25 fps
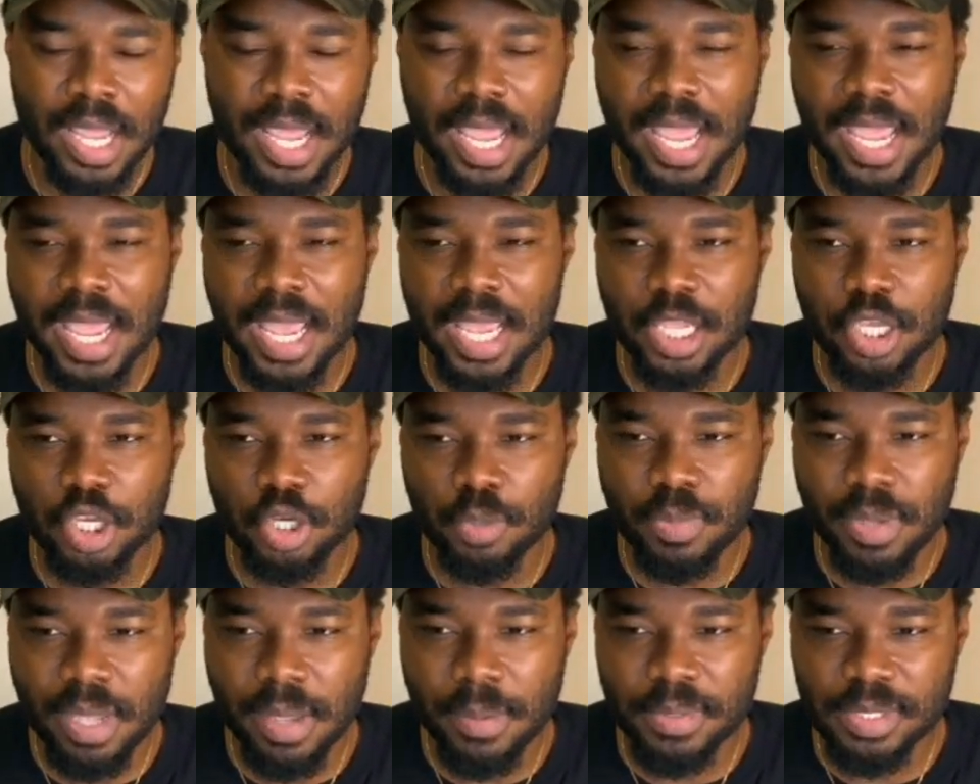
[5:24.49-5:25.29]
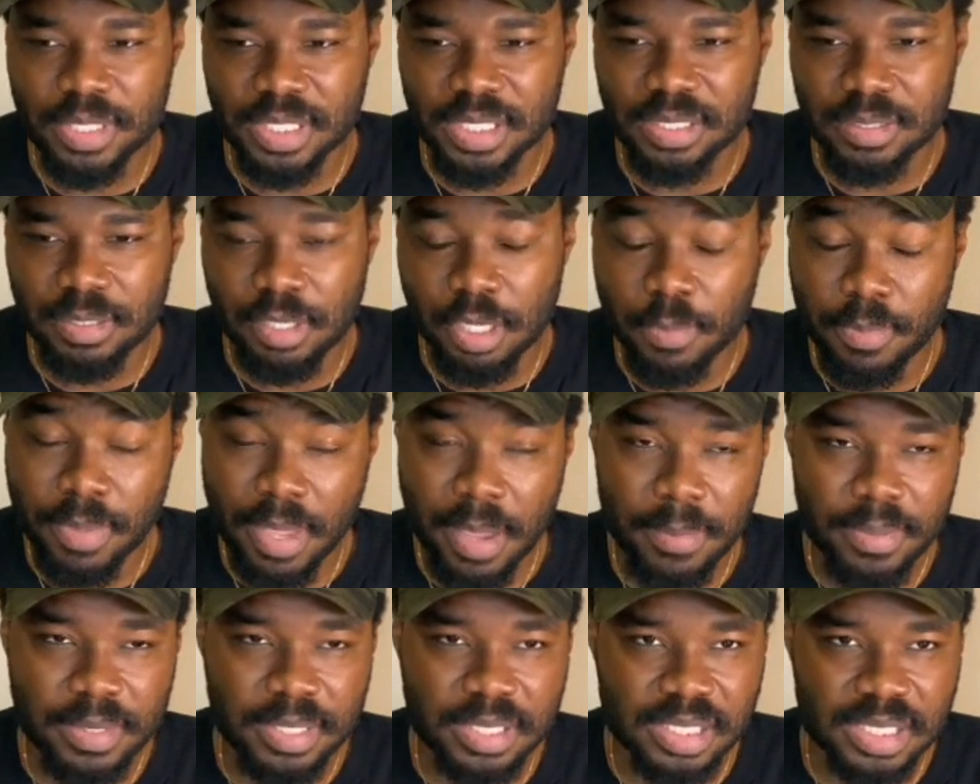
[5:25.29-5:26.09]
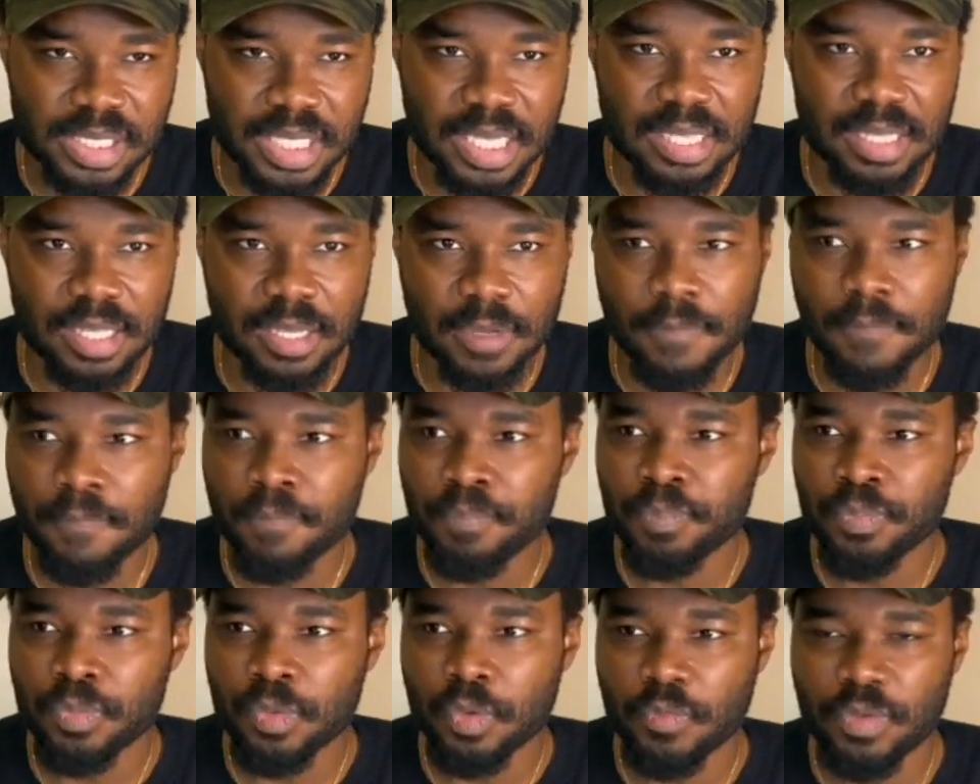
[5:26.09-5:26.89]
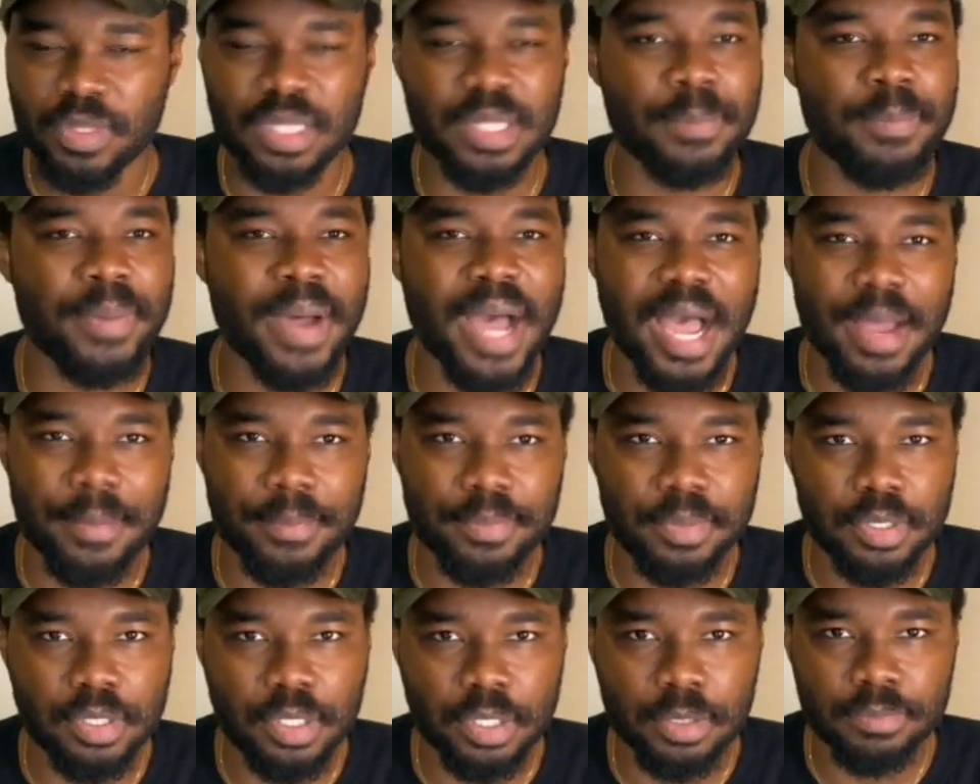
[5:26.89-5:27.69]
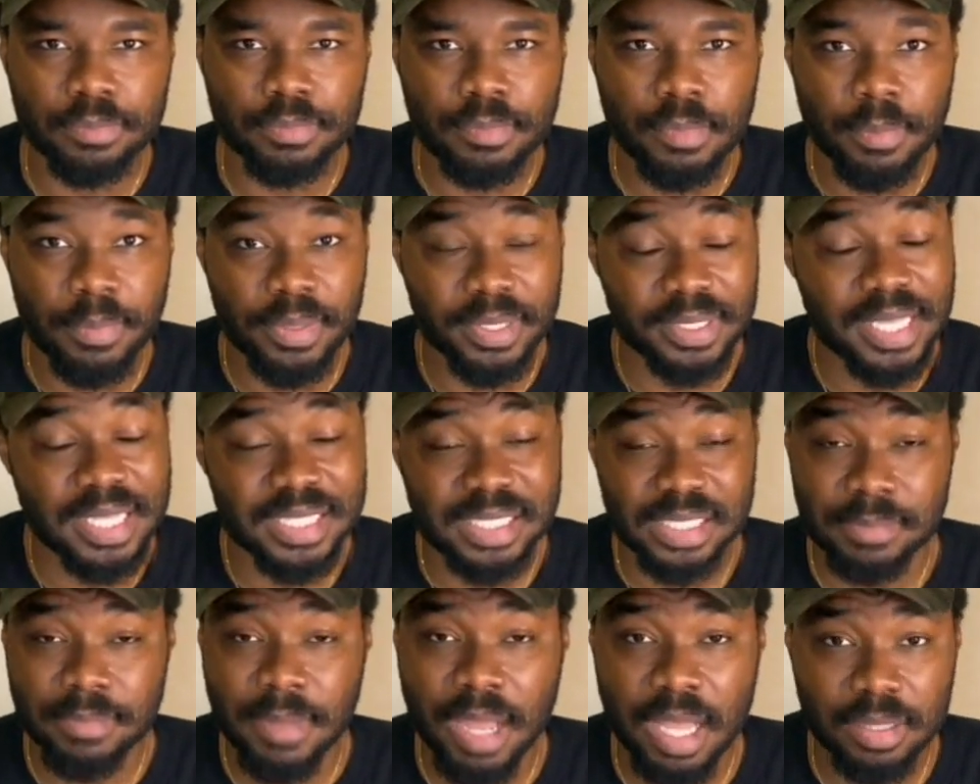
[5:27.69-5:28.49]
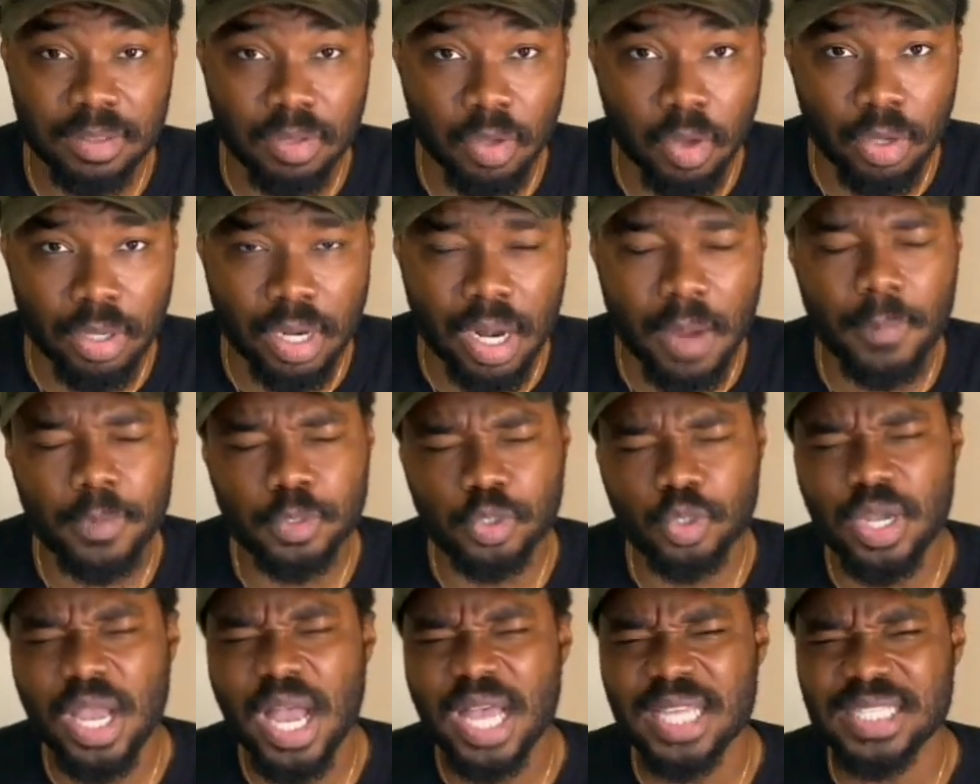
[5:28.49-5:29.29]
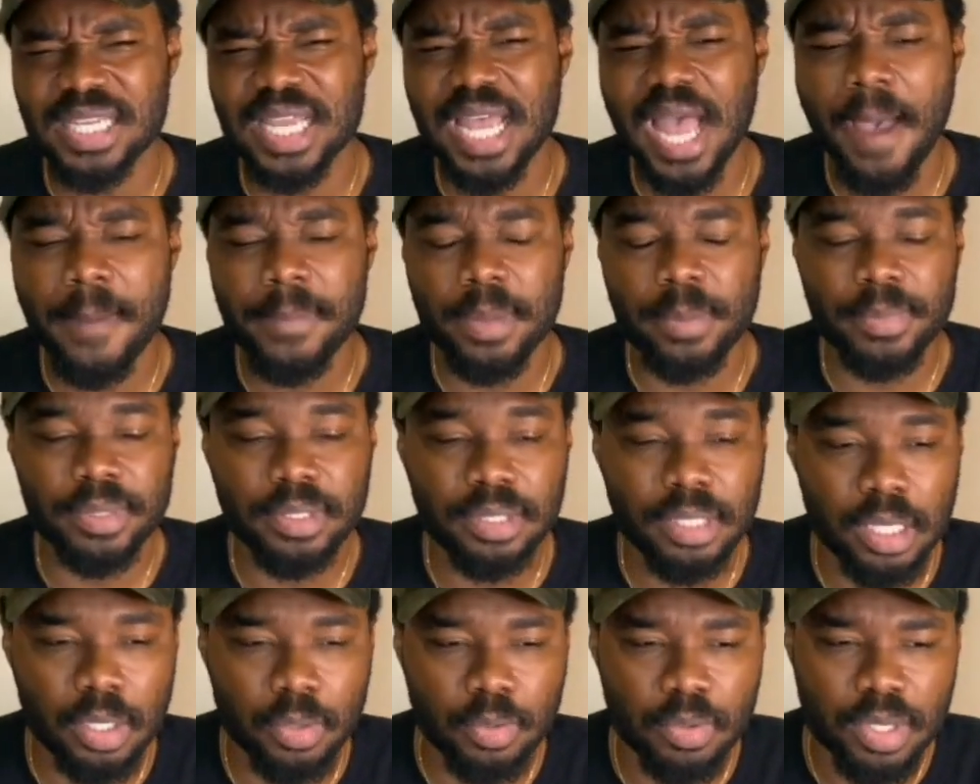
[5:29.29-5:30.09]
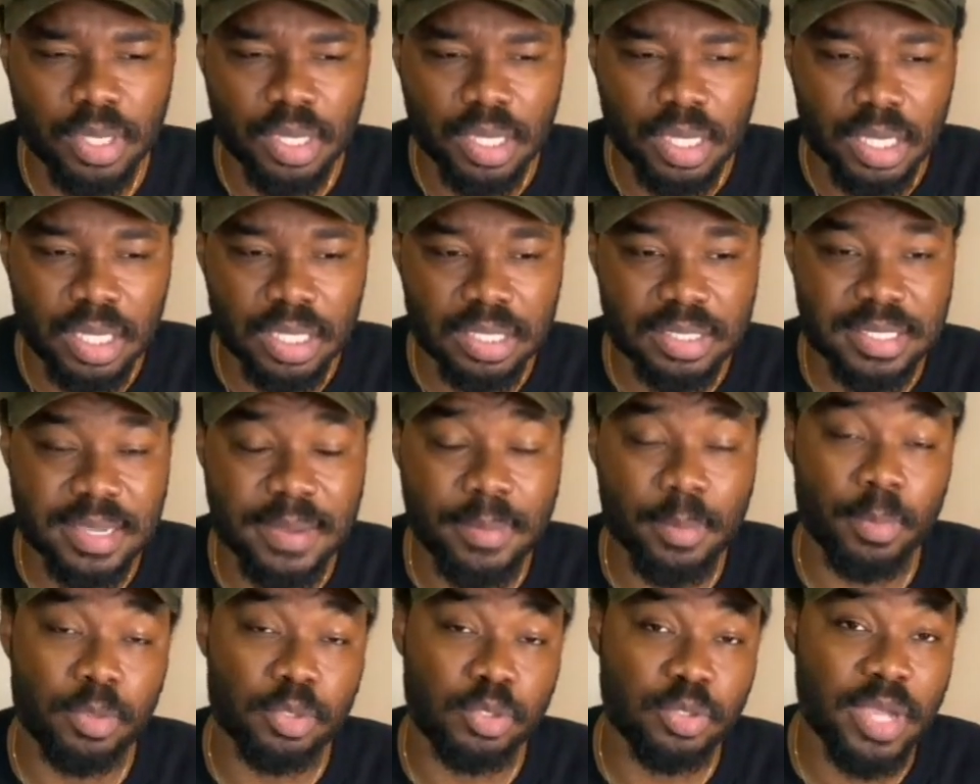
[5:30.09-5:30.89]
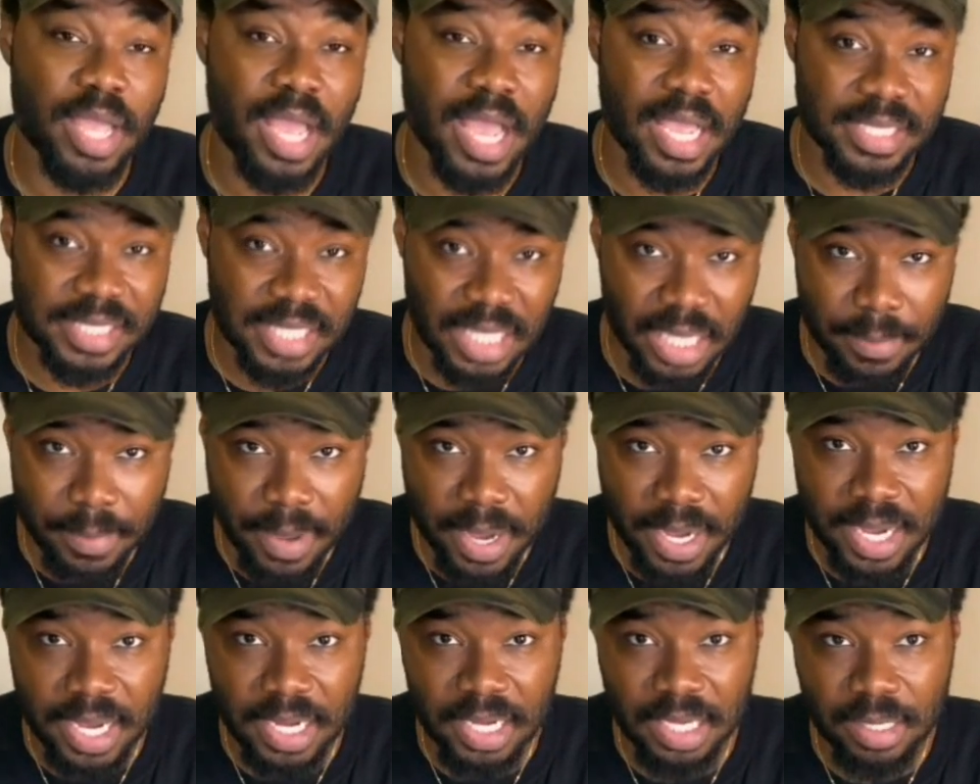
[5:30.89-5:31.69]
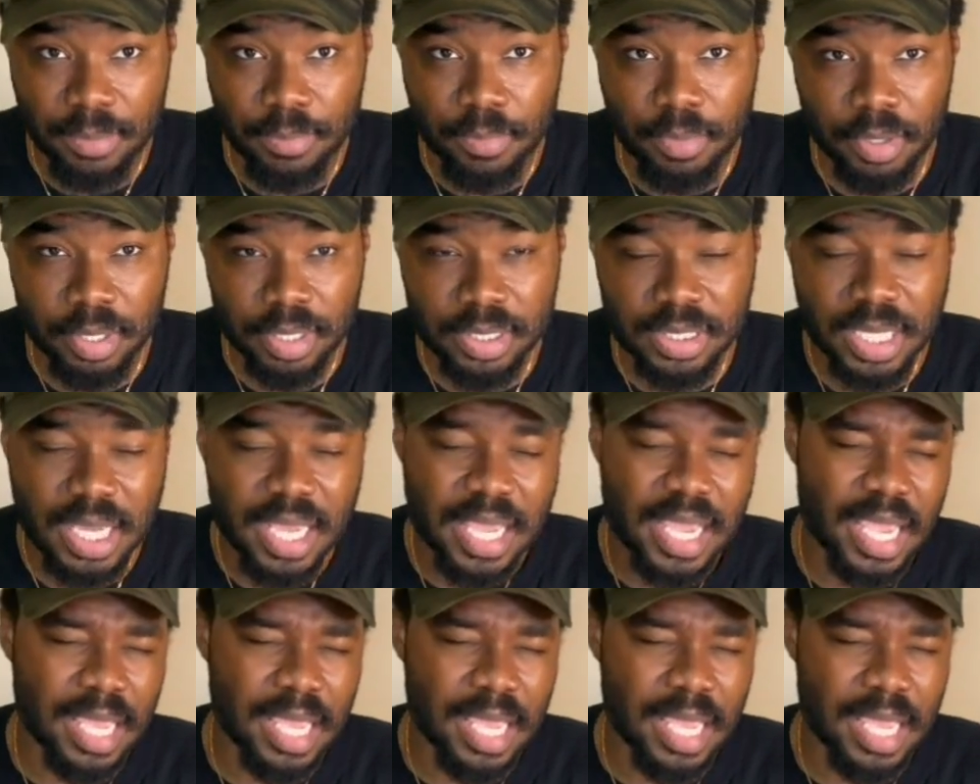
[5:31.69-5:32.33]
And you'll be able to just you'll be able to see them really pop, you know. But that's just my thought. I want you guys to comment below and tell me what you guys think about Kennedy Brooks.